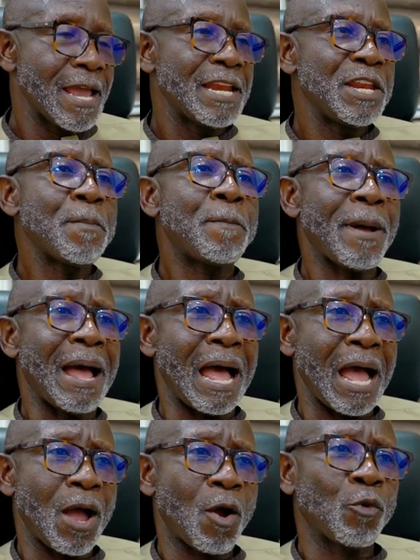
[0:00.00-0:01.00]

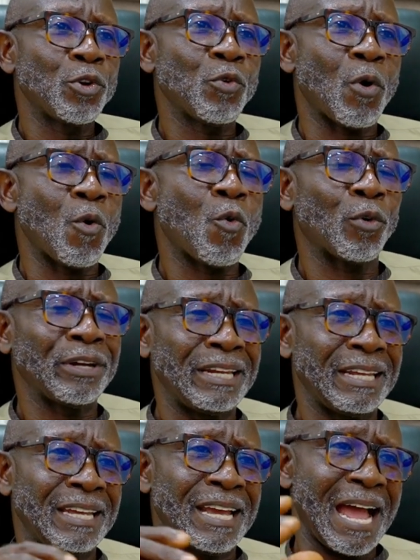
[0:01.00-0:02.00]
Nipa, when you are
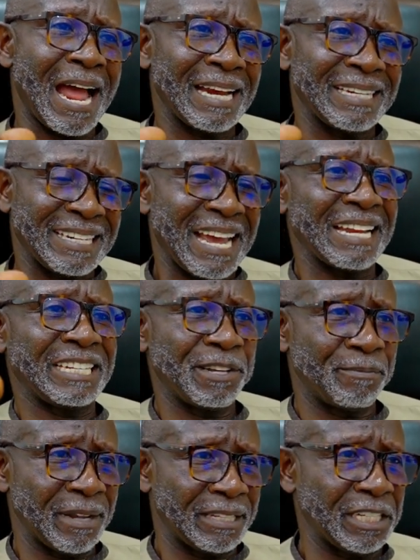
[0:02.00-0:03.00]
holding a
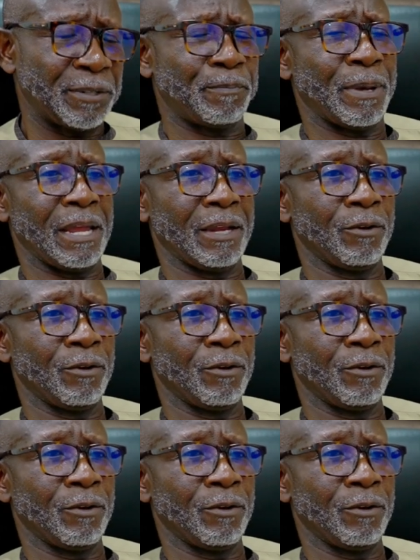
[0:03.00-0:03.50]
team-related pen,